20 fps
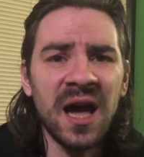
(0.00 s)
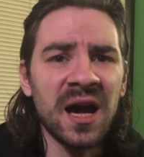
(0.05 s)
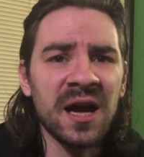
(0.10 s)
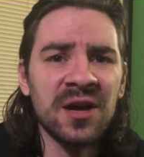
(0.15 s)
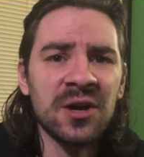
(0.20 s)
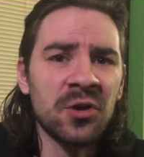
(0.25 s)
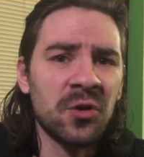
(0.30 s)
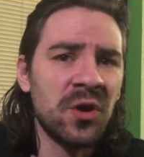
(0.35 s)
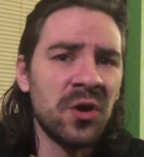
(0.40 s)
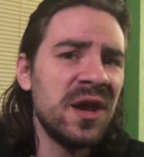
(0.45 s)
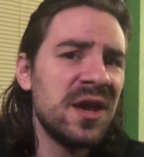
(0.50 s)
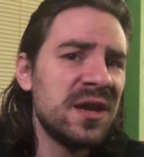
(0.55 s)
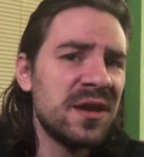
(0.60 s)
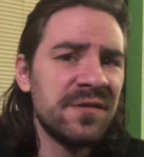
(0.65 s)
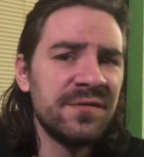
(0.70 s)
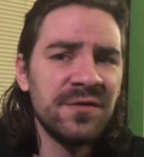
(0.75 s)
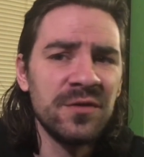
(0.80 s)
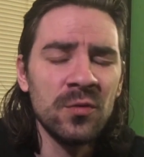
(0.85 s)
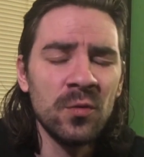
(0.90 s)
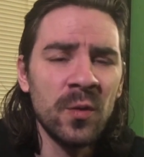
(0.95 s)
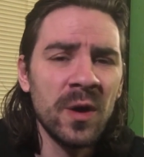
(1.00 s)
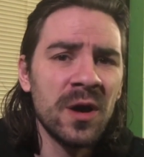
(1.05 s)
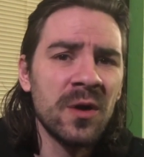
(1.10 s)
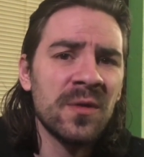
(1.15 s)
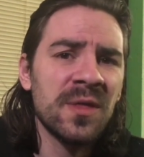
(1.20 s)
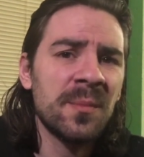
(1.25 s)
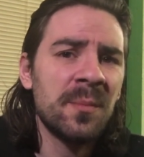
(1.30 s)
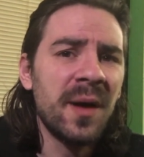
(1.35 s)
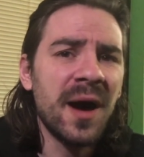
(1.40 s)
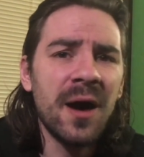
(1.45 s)
a creed if you will
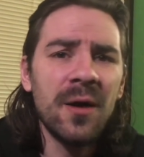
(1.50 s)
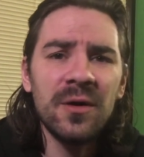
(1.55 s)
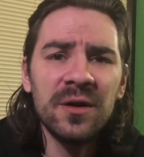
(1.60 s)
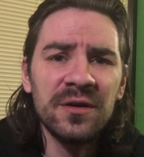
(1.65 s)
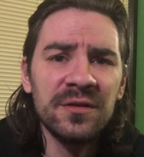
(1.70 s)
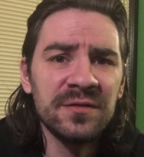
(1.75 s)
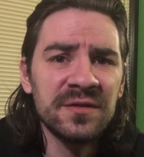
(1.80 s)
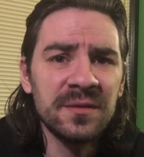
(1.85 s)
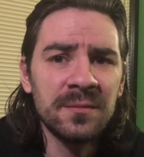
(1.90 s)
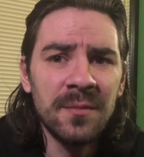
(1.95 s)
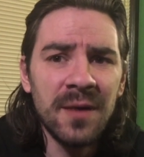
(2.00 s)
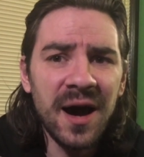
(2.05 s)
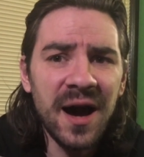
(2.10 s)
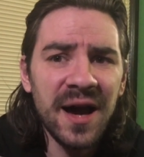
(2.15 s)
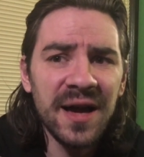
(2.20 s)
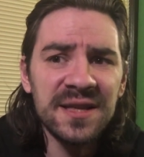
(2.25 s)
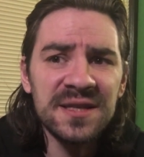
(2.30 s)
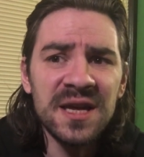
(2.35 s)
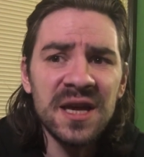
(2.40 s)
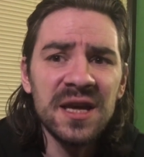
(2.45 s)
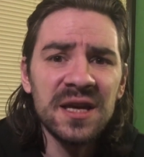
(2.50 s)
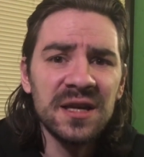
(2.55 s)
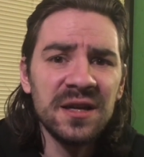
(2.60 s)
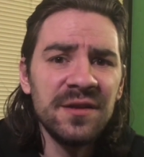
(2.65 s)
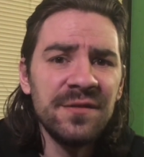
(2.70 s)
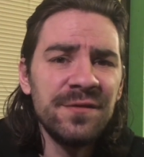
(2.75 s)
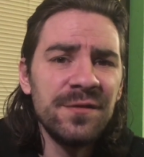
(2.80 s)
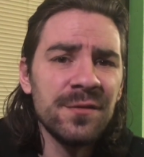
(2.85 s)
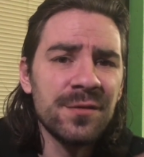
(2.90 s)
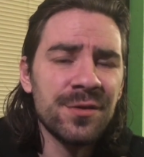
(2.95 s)
the power of the mind that
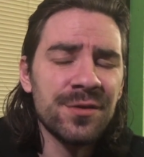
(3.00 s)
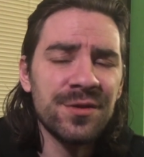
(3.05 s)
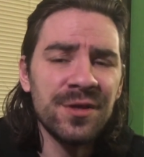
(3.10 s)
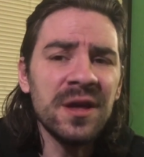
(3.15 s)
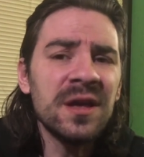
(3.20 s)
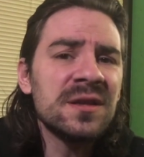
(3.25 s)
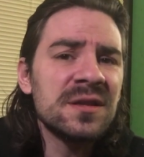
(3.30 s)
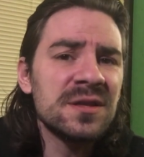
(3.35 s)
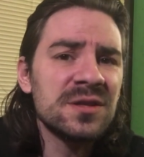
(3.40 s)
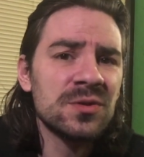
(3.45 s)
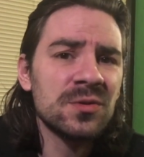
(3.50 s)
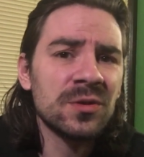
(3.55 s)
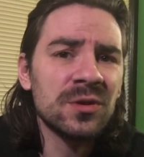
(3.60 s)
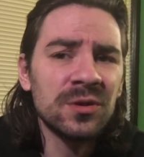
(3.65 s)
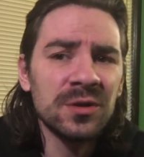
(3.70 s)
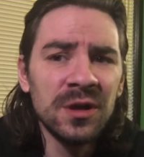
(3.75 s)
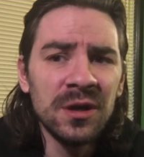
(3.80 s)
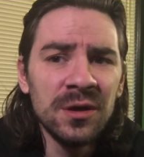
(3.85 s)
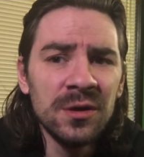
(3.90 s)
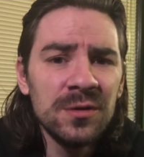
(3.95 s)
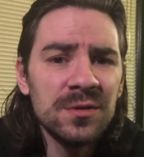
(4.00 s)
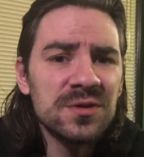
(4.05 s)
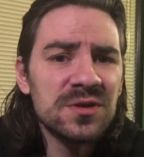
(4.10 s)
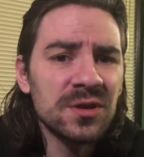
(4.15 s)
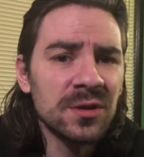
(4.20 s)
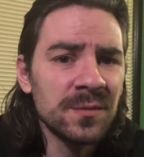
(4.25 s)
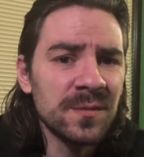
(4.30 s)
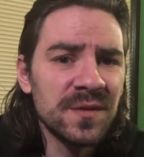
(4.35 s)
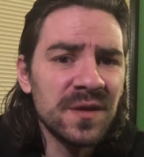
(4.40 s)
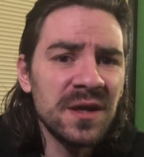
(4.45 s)
if you think that you're going to lose
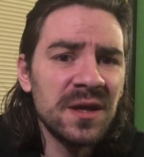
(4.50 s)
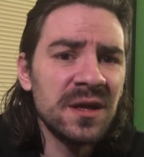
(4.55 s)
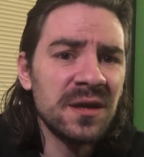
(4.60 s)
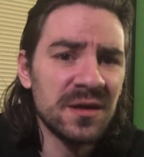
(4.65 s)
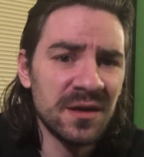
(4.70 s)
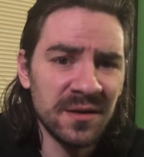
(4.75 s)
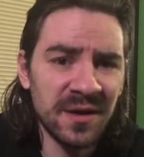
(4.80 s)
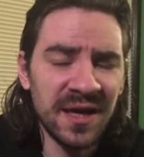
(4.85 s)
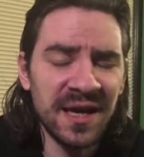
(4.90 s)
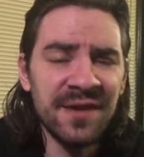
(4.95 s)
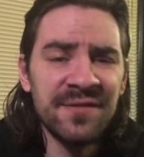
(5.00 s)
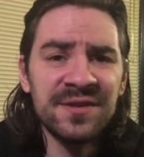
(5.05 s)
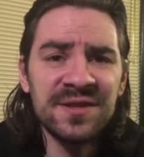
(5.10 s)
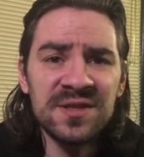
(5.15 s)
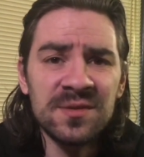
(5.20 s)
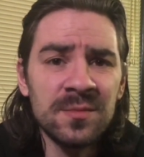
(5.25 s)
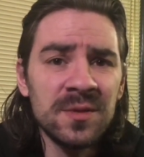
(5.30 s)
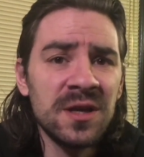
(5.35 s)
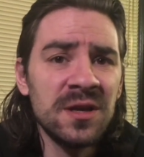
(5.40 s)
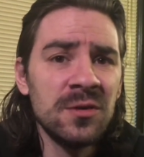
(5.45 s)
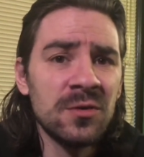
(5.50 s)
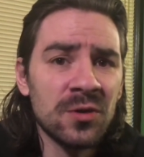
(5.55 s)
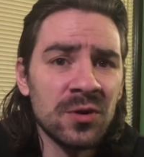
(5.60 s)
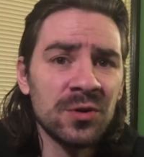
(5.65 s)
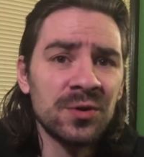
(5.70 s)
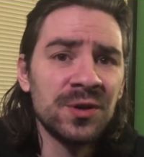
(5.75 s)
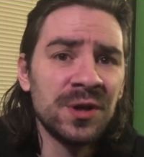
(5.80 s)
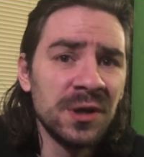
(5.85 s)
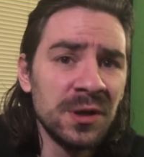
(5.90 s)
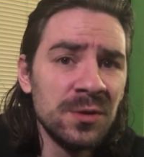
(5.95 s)
something inevitably you're
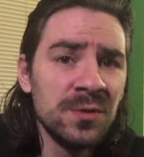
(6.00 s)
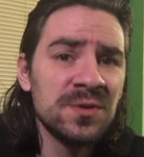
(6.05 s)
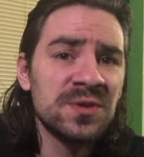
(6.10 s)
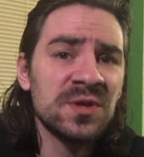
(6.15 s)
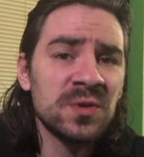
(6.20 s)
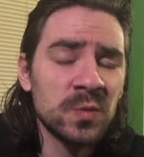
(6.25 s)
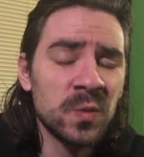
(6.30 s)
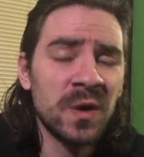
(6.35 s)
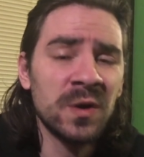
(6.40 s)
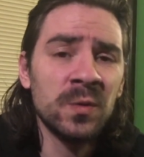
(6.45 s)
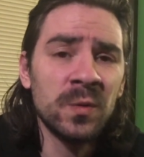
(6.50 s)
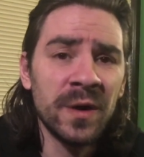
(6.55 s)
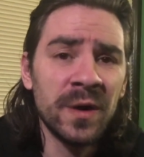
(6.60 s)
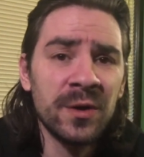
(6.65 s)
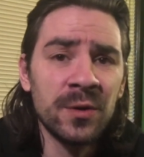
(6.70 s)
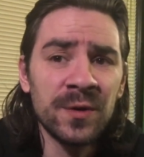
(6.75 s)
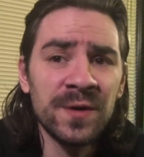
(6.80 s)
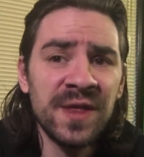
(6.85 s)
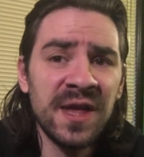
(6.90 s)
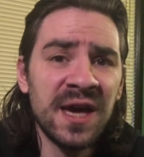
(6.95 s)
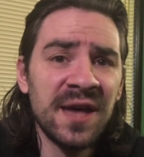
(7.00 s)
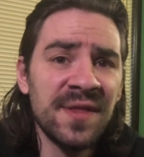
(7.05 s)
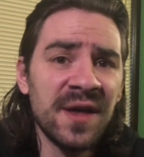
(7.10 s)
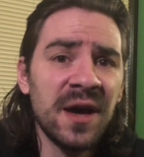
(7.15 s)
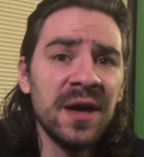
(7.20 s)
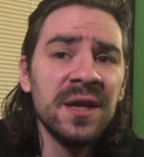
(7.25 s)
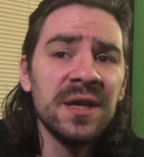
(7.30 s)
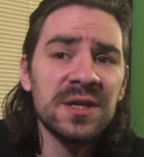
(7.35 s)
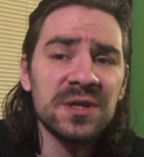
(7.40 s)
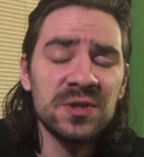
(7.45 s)
going to lose it one way or the other
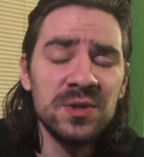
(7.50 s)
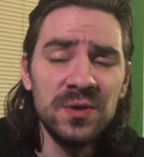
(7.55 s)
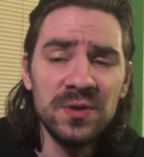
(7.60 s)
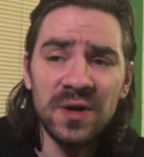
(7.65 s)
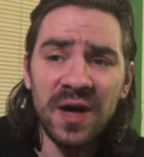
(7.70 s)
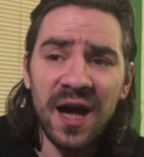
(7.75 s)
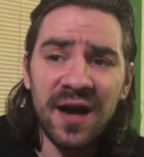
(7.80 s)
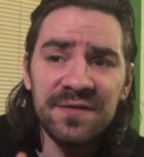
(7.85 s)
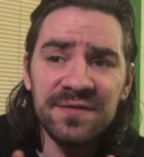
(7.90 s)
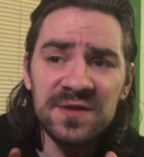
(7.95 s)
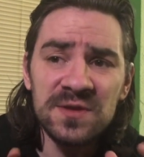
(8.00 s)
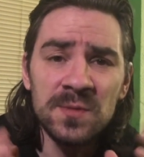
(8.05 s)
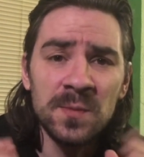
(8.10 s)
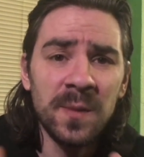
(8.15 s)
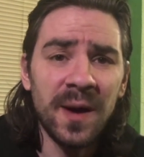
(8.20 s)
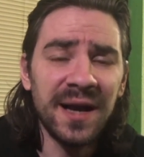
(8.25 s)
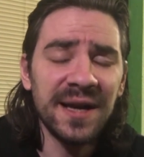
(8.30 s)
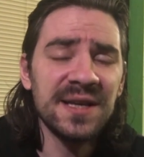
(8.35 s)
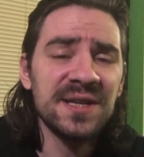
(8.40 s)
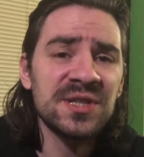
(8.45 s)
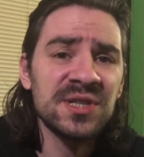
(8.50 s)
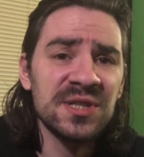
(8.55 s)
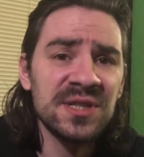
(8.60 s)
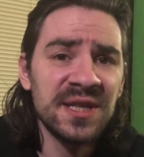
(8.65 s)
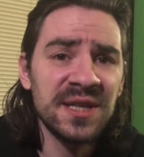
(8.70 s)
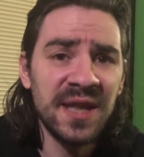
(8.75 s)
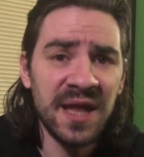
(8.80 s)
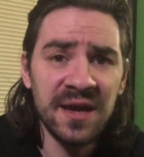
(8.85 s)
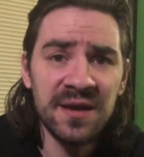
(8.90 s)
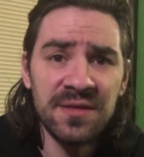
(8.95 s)
so you have to banish
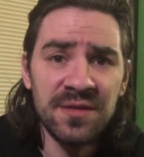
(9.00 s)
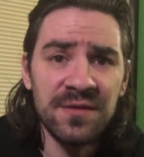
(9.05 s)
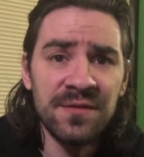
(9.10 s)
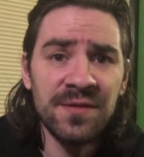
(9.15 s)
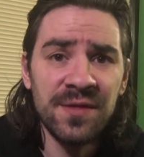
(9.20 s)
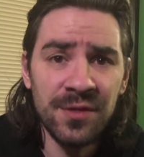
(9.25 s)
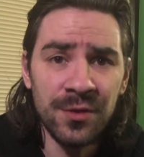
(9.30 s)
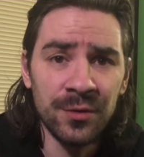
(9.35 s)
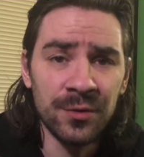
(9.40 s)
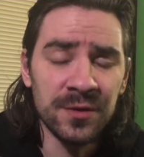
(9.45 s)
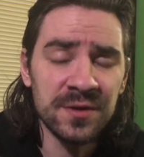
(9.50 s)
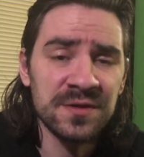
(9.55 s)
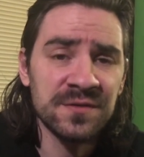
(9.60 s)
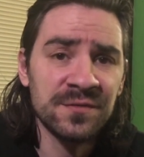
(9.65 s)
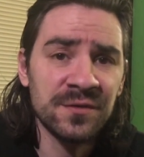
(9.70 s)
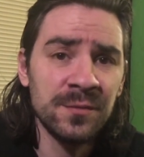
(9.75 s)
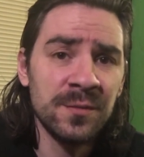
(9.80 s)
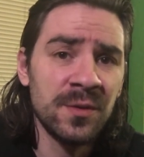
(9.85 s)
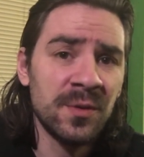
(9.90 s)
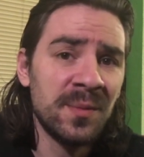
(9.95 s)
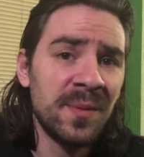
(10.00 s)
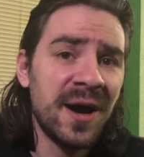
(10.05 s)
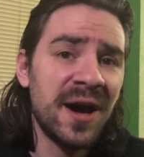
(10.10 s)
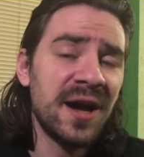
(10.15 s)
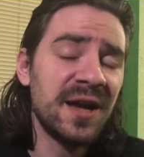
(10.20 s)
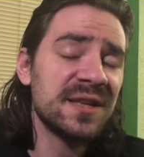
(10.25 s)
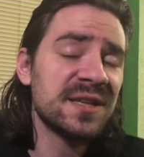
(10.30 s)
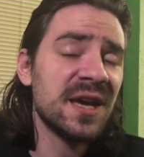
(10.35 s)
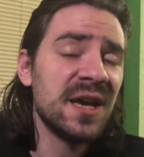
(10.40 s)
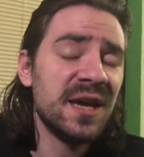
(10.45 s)
the negative thoughts from your
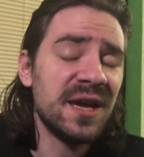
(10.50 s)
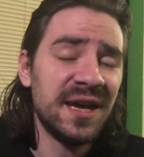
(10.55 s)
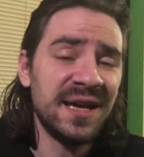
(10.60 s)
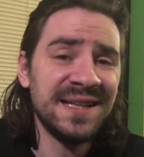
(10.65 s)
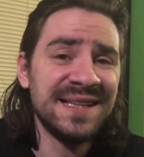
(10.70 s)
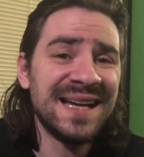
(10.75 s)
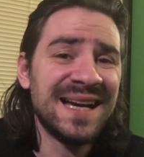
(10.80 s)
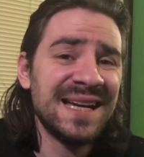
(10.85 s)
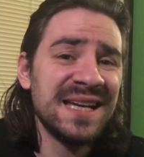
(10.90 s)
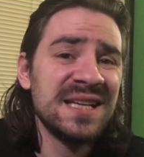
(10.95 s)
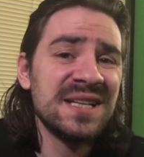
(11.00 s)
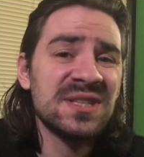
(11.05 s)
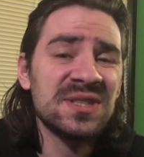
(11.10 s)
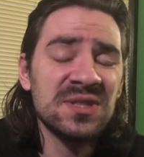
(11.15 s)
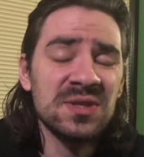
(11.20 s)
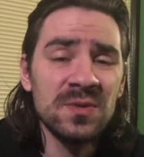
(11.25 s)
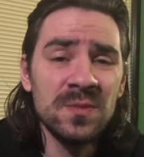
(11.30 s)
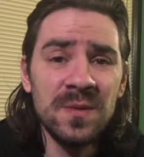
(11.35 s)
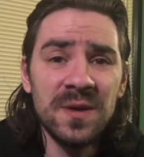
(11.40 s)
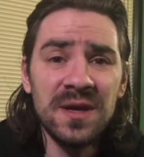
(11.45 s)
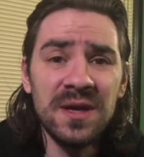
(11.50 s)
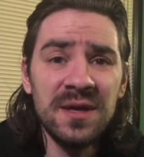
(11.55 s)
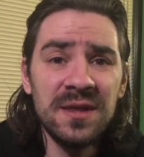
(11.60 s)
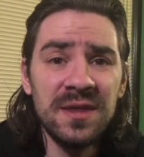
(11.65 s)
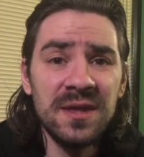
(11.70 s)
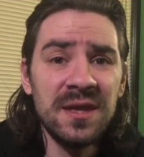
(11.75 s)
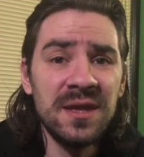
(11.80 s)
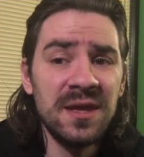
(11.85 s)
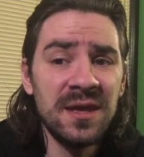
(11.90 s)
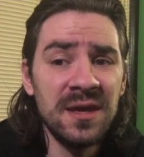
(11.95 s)
mind and that is to be
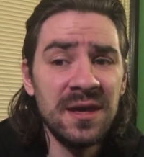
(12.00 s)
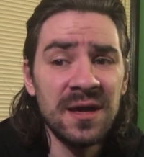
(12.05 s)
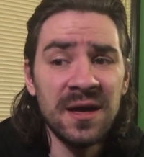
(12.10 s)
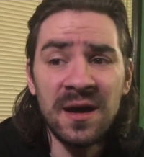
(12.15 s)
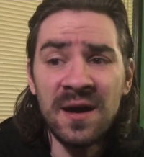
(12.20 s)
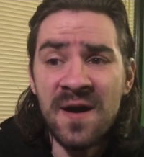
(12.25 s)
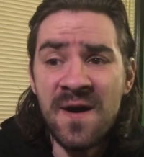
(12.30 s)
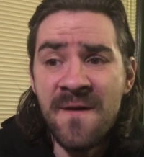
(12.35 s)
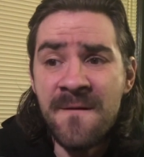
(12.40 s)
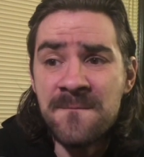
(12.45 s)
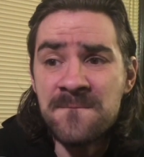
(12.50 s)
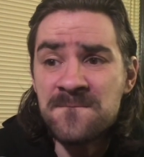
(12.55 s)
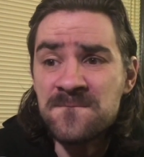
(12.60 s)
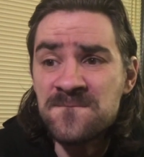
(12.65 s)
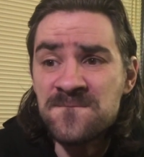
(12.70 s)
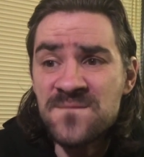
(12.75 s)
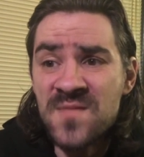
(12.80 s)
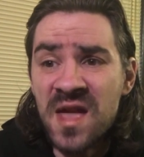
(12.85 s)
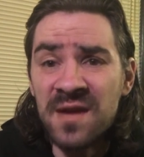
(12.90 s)
the um,